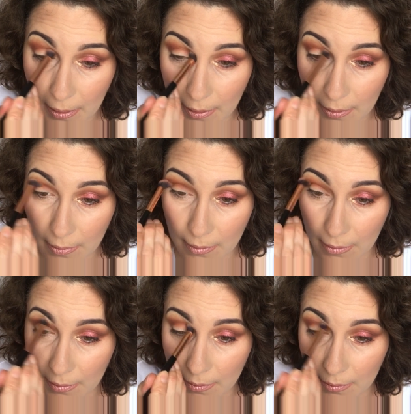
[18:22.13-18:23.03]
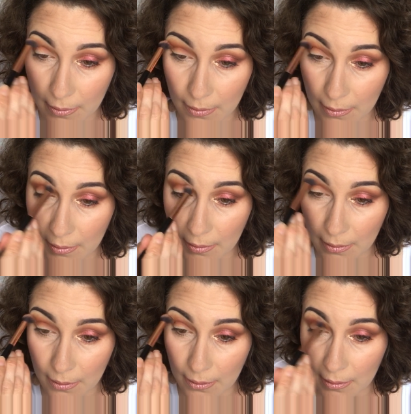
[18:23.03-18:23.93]

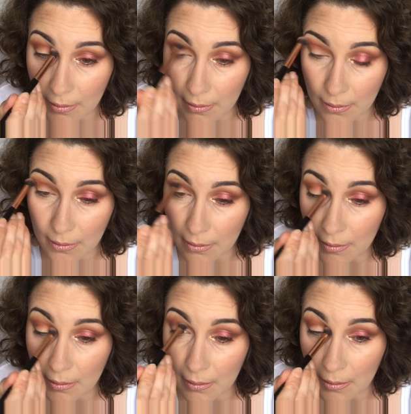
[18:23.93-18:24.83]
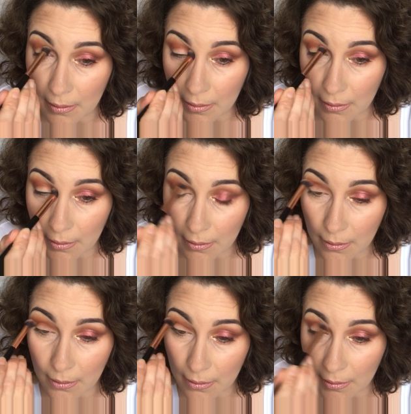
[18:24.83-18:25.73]

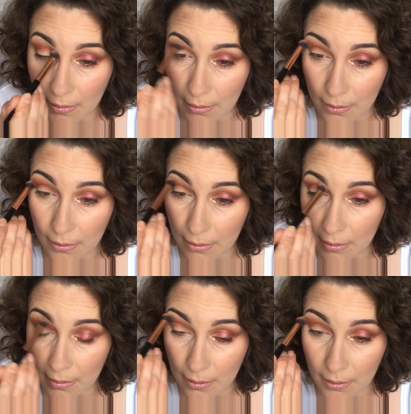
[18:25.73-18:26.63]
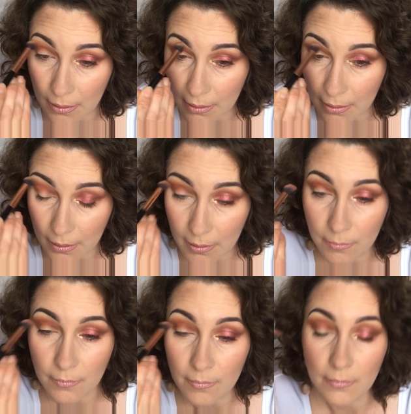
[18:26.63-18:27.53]

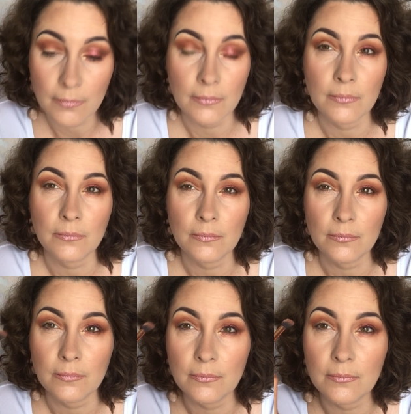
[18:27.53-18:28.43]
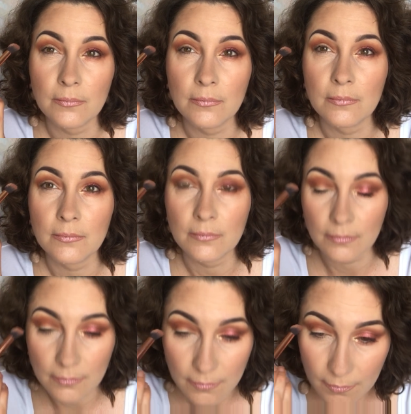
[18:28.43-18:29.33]

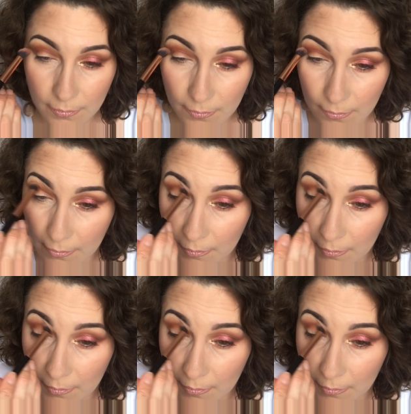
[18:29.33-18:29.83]
Nothing is said.